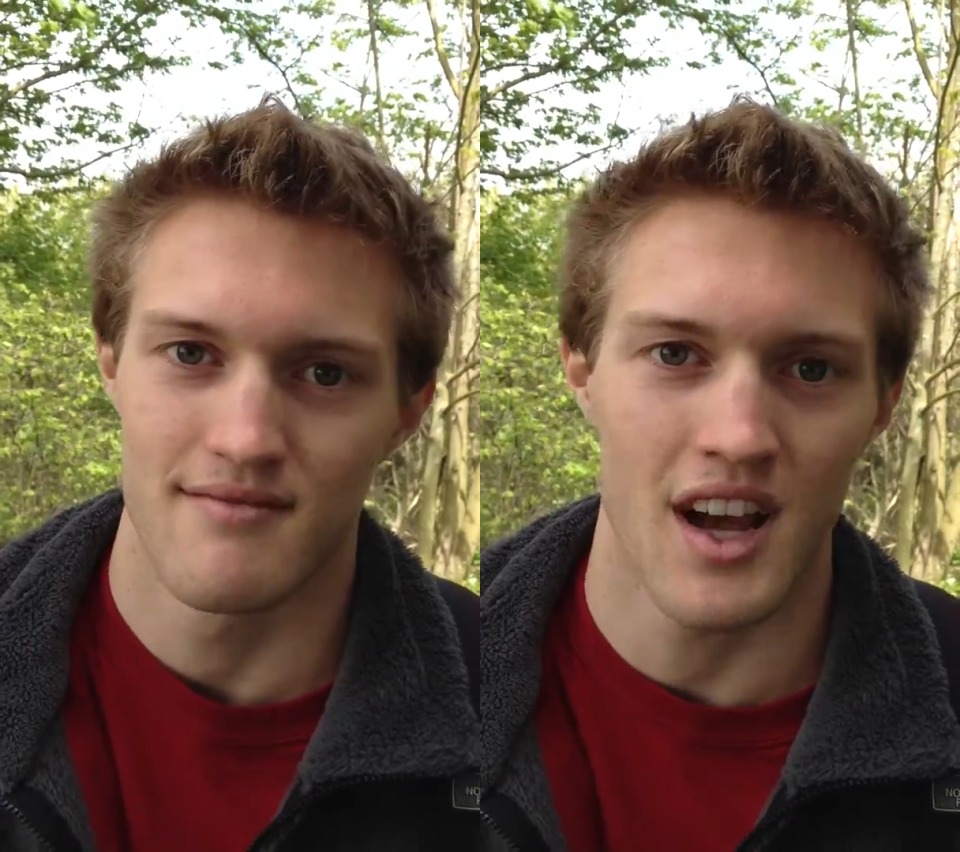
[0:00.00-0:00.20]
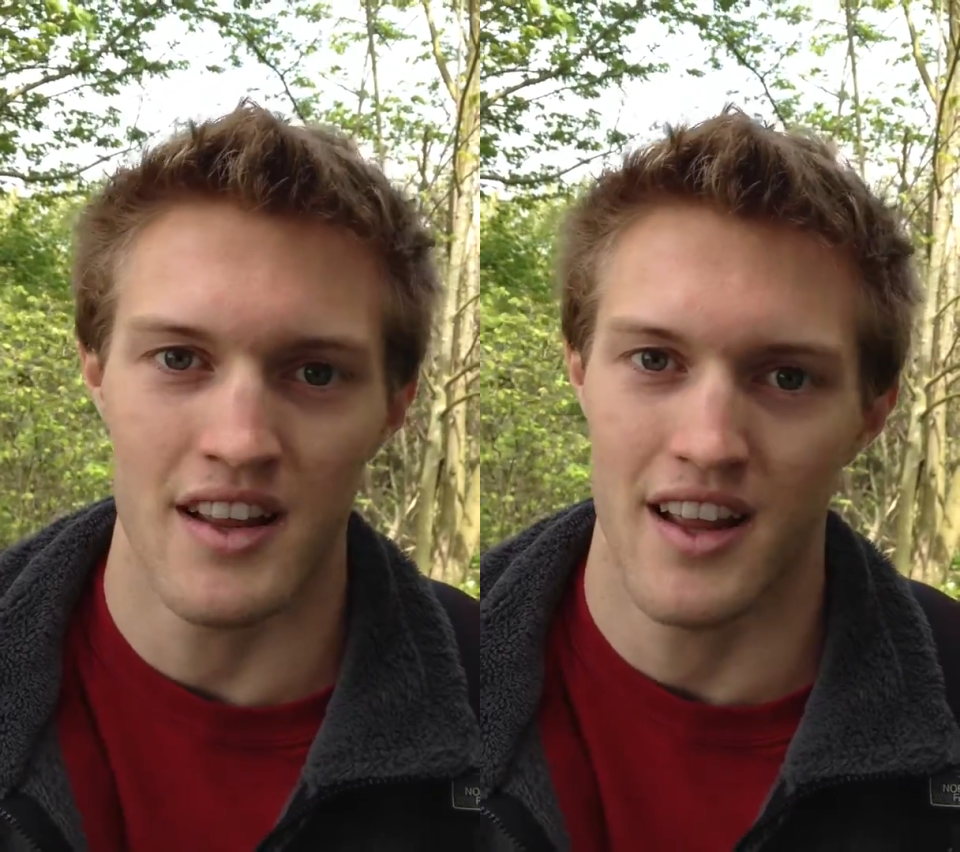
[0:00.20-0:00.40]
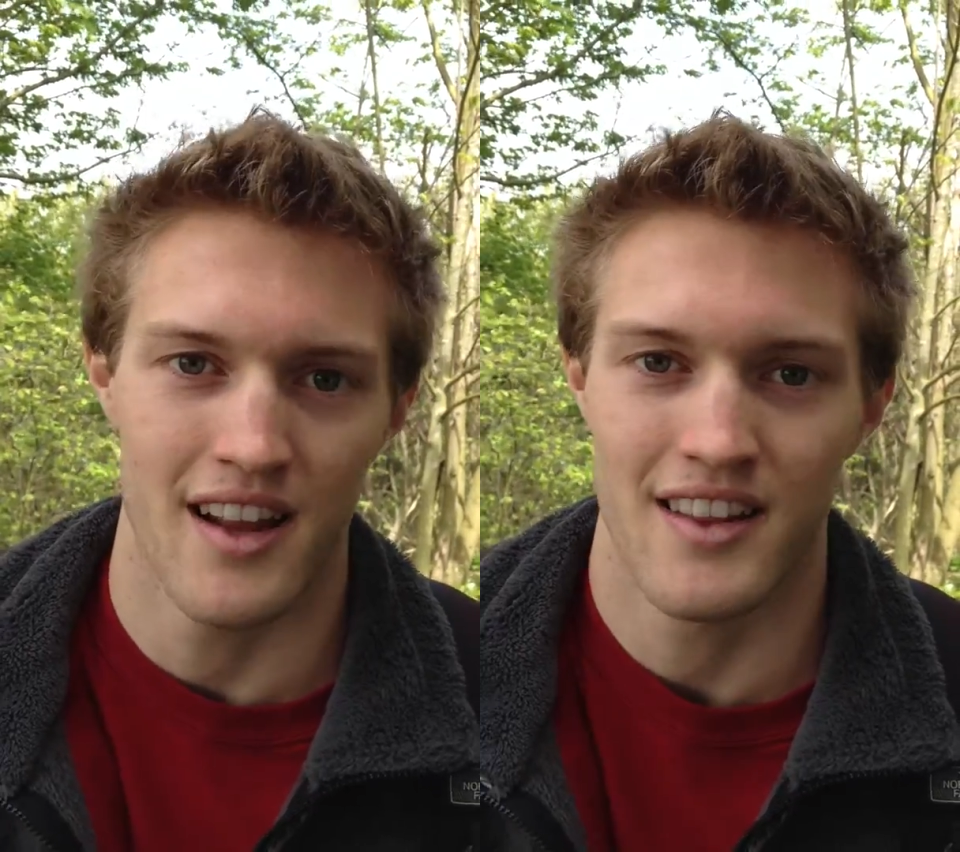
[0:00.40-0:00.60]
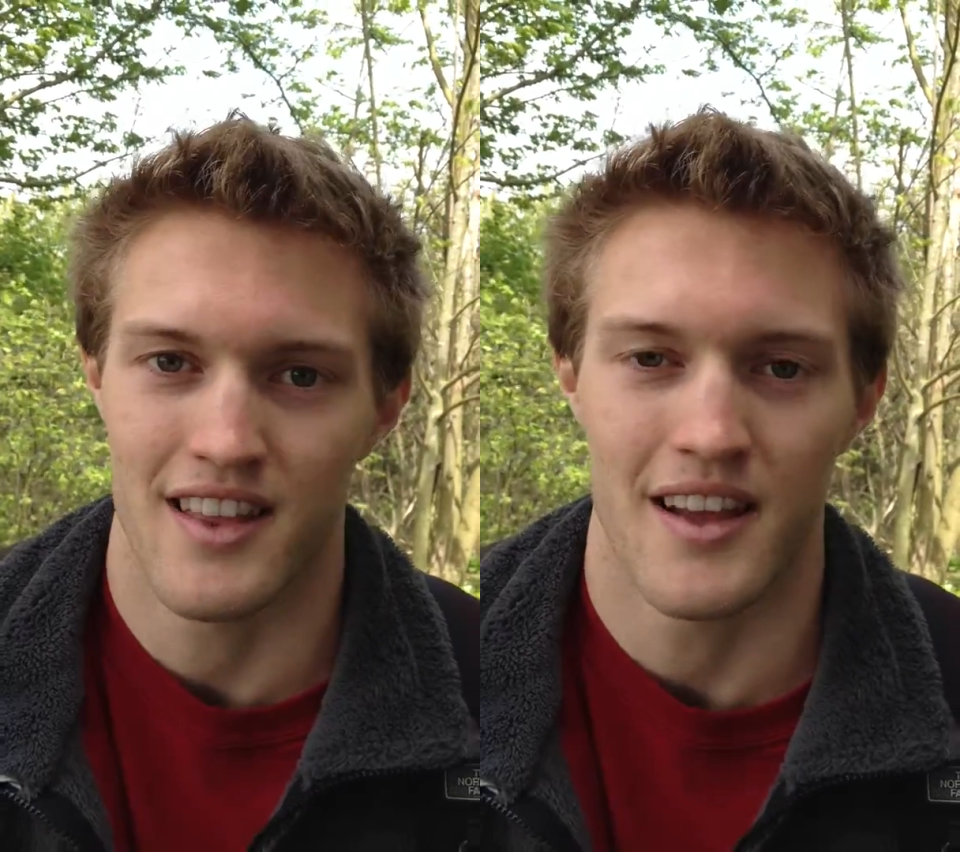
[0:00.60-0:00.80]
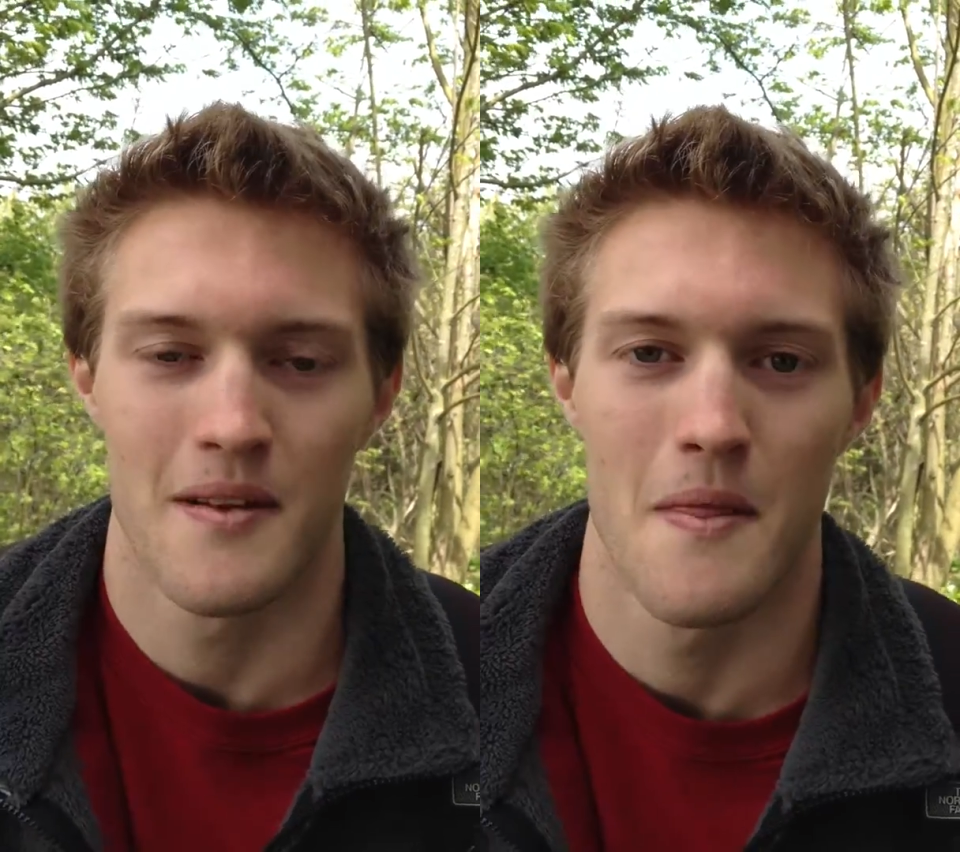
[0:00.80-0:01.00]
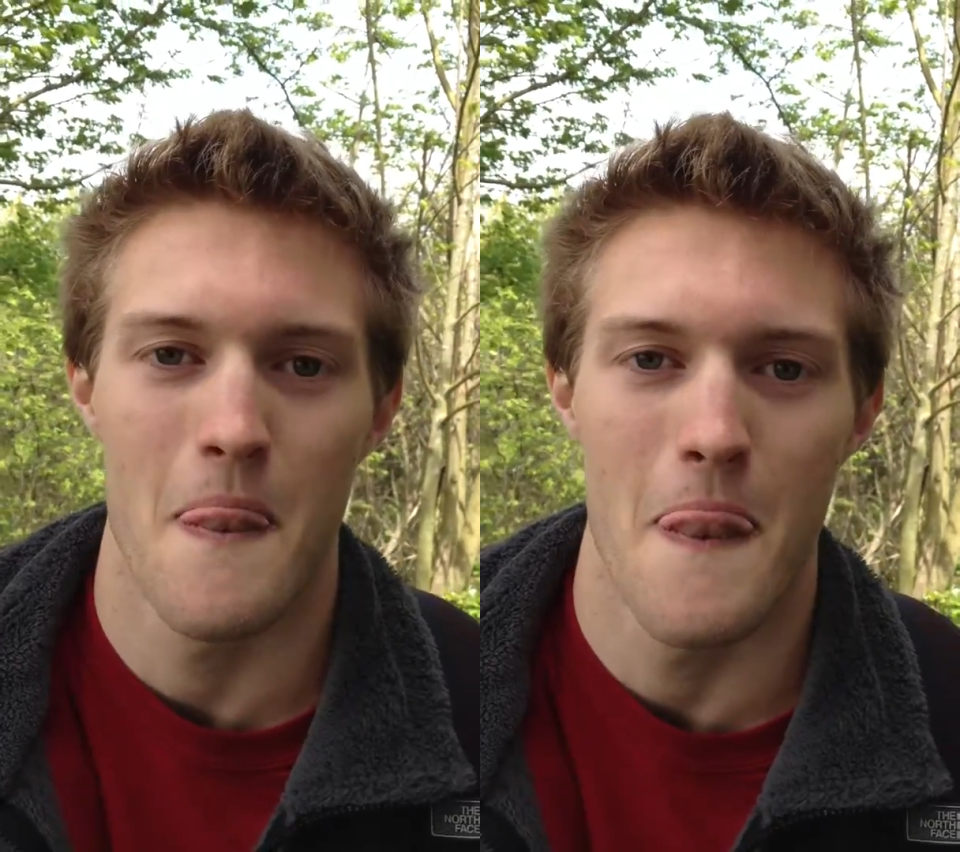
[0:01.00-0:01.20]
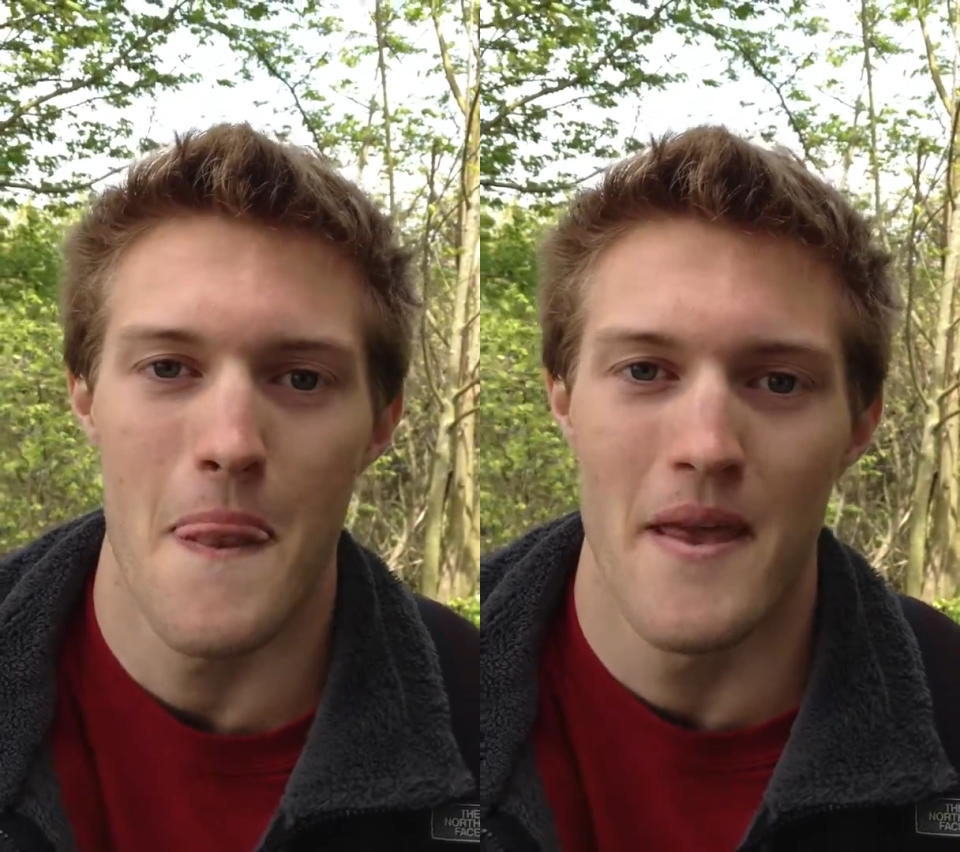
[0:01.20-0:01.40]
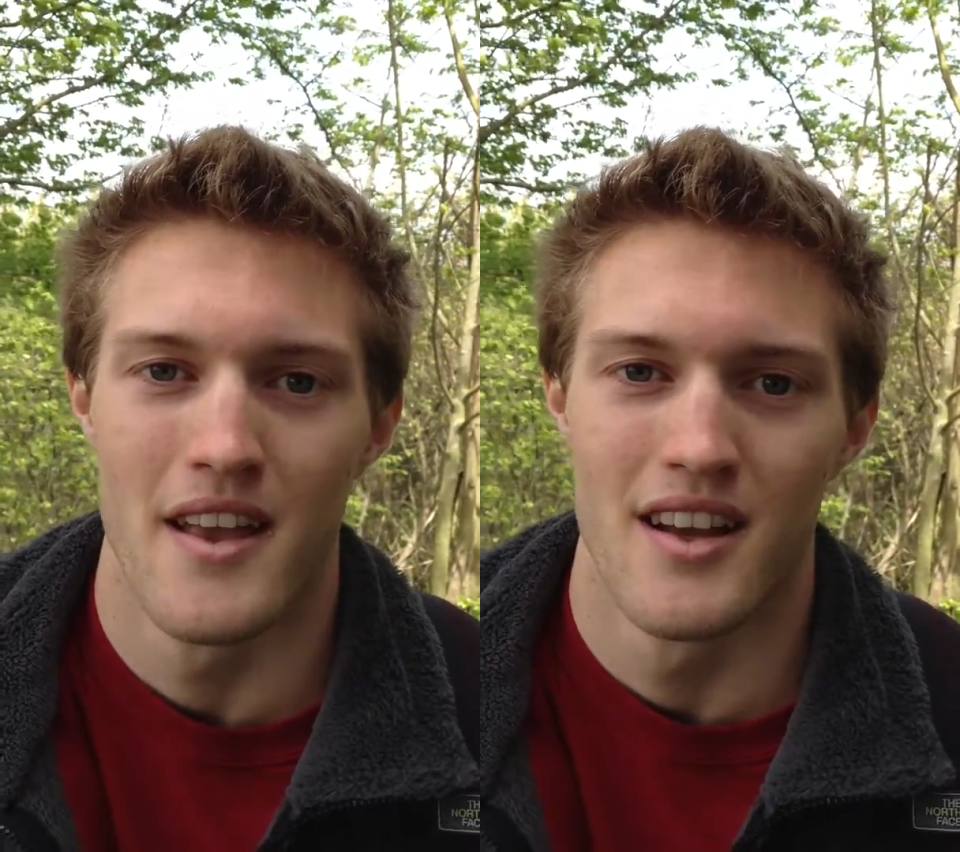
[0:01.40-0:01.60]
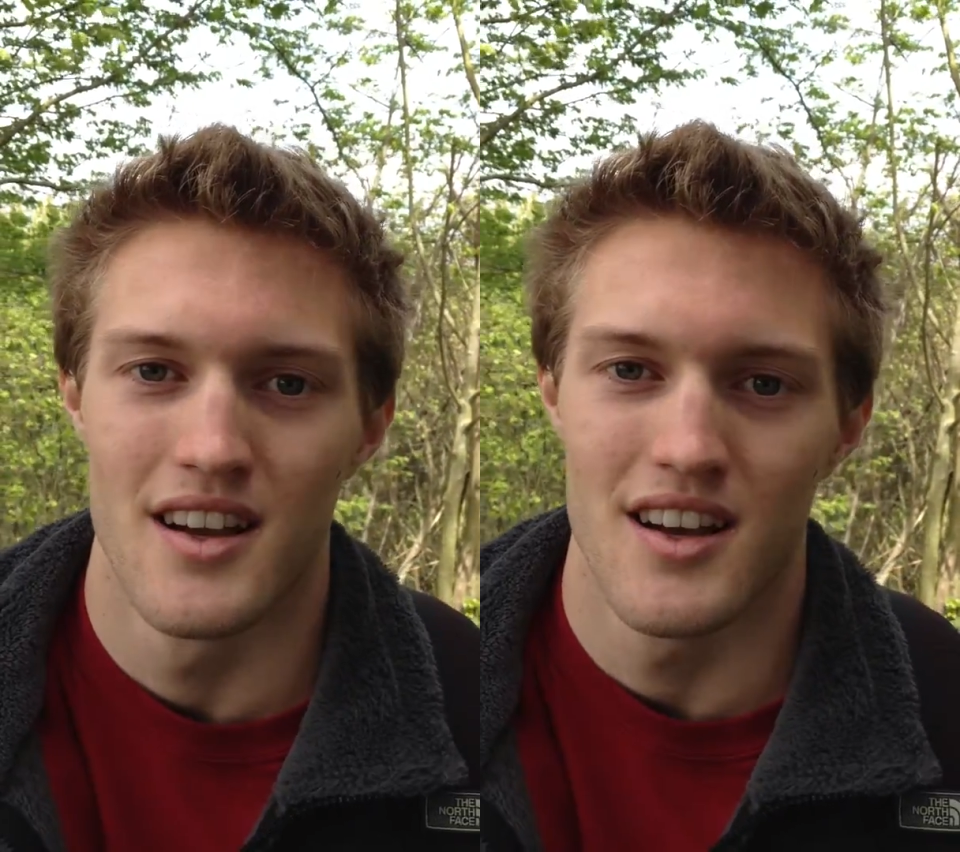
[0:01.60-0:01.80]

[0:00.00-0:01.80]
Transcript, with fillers: and when he when he said they've been here,